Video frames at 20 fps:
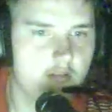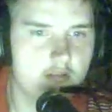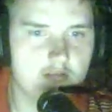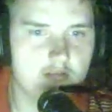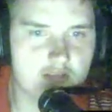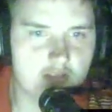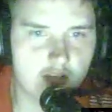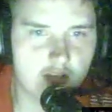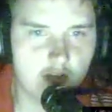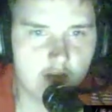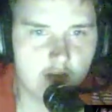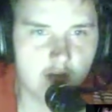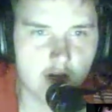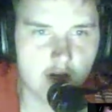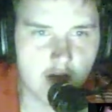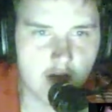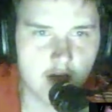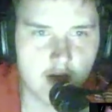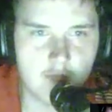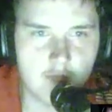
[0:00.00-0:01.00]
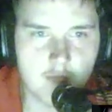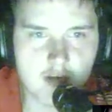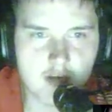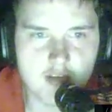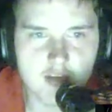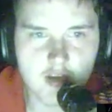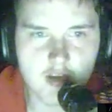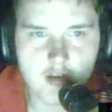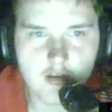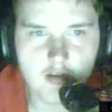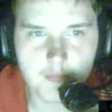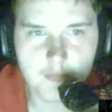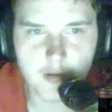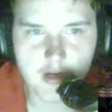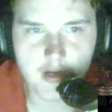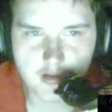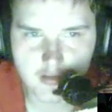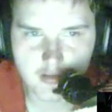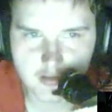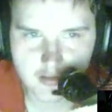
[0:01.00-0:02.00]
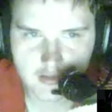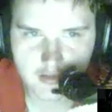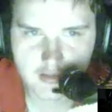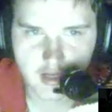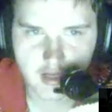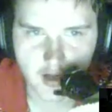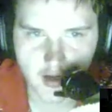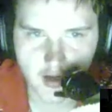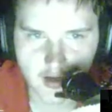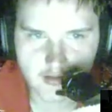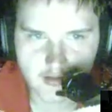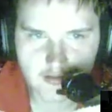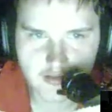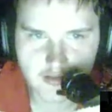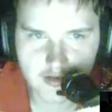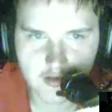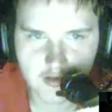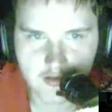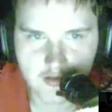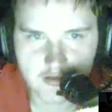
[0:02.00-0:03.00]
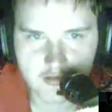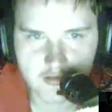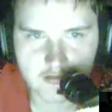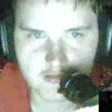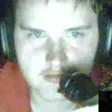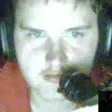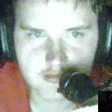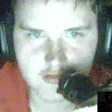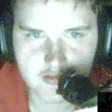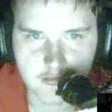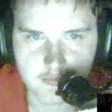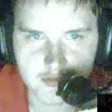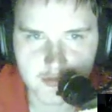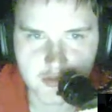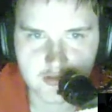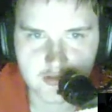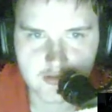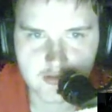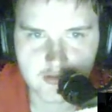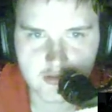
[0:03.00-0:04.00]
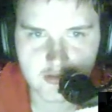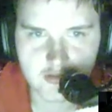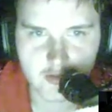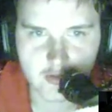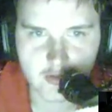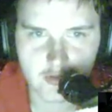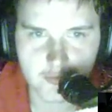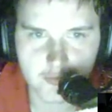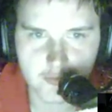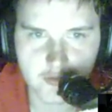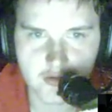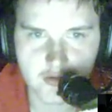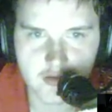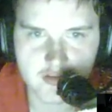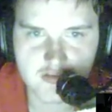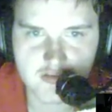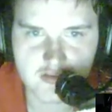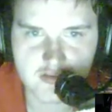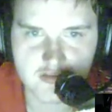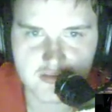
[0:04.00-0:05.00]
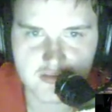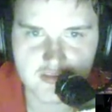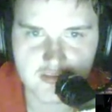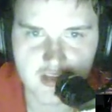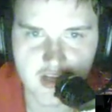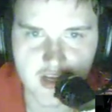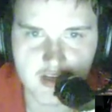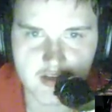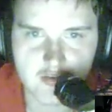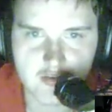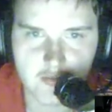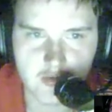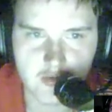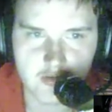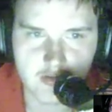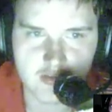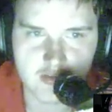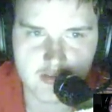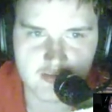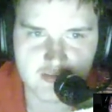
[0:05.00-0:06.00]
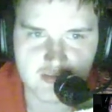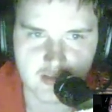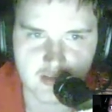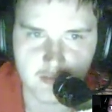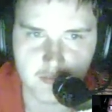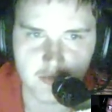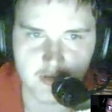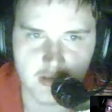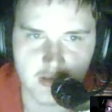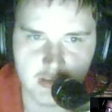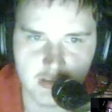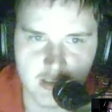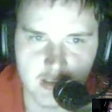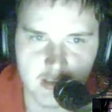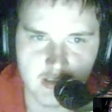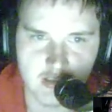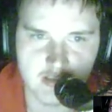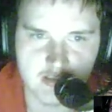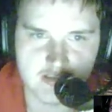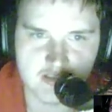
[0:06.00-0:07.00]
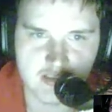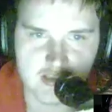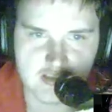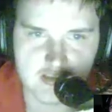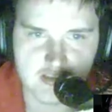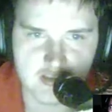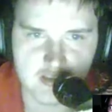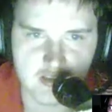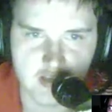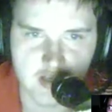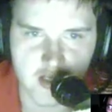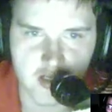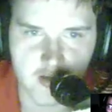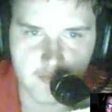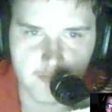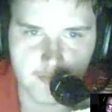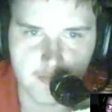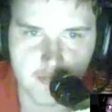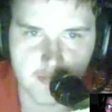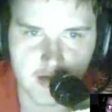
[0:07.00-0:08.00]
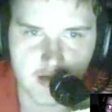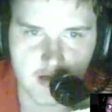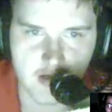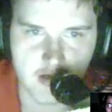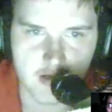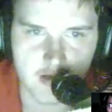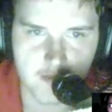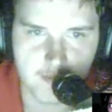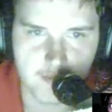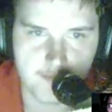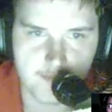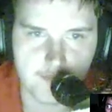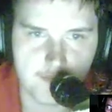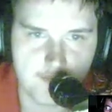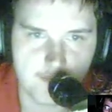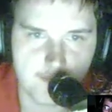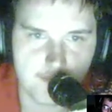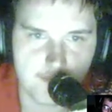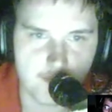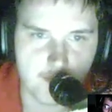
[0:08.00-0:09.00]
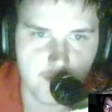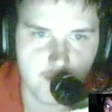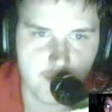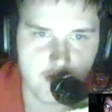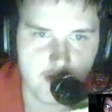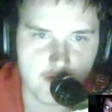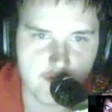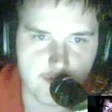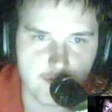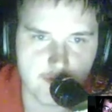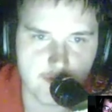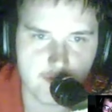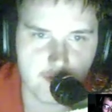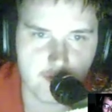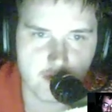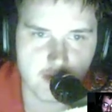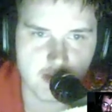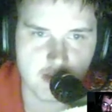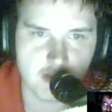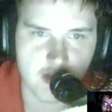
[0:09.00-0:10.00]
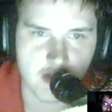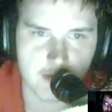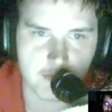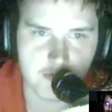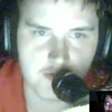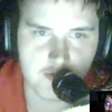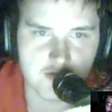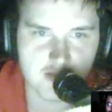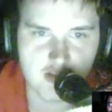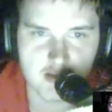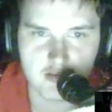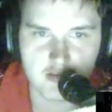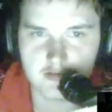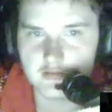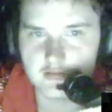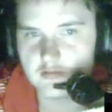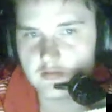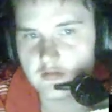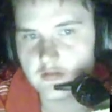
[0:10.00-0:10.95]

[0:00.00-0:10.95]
So, apparently, Concurrent Computer Corporation stock quote and summary data is actually up 0.49%.